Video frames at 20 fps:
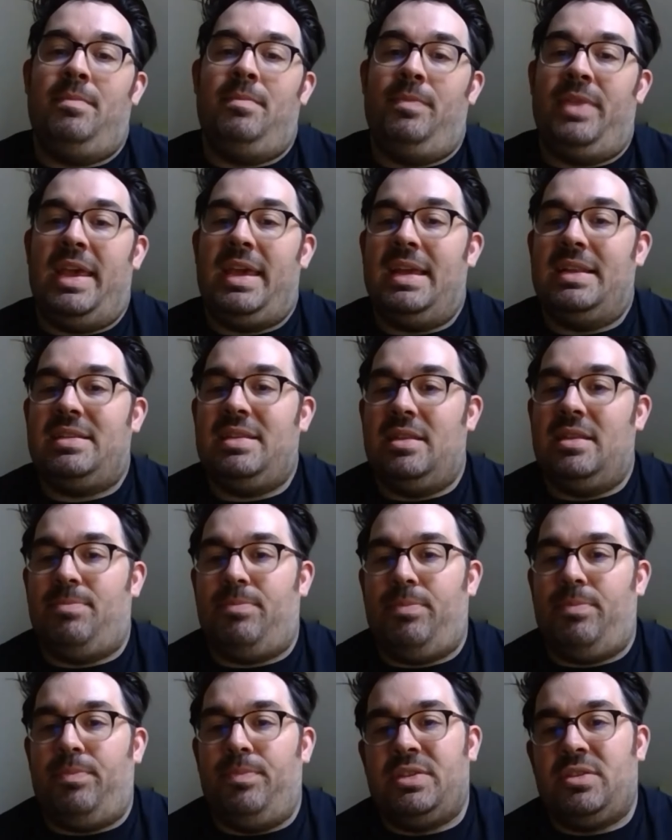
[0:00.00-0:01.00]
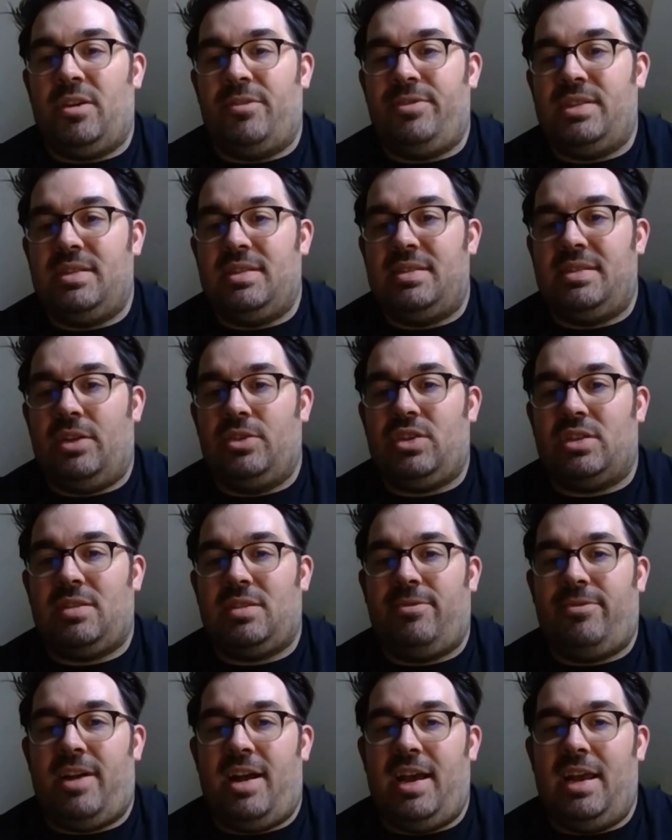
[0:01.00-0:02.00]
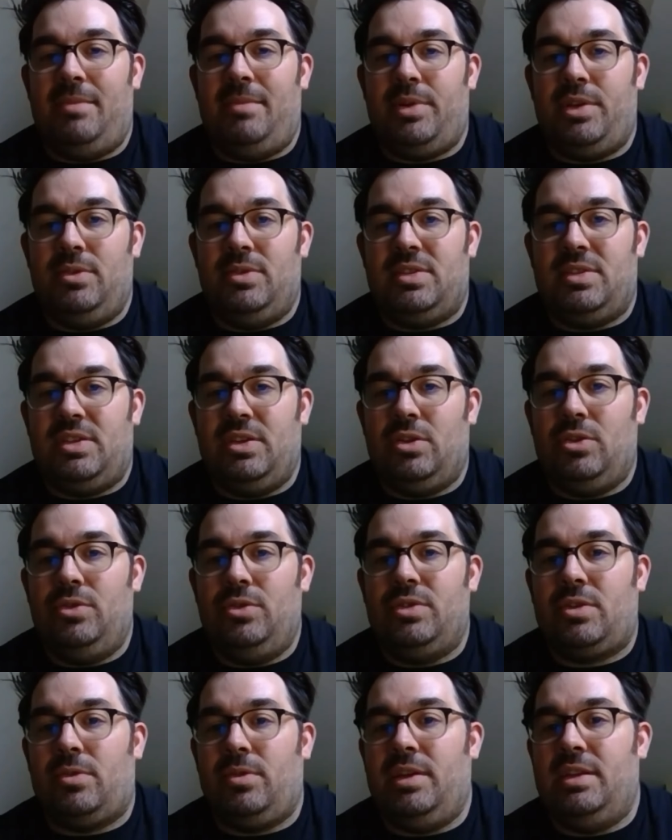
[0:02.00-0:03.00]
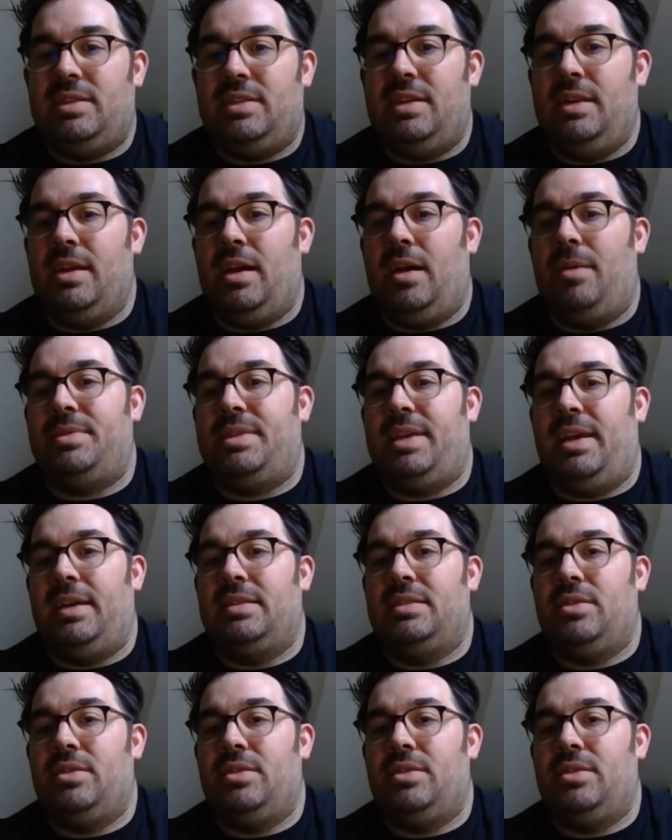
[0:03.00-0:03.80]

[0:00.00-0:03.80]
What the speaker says: they get to the surface of the cell just fine, but you still lose creatine uptake.